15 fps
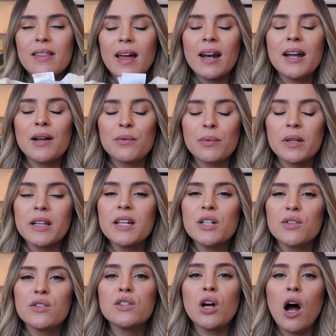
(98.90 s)
that it really
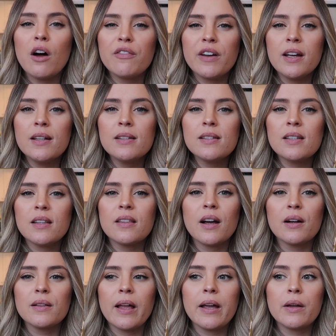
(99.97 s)
softens
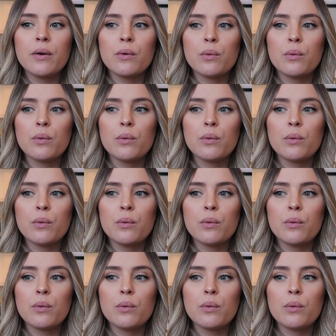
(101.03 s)
their like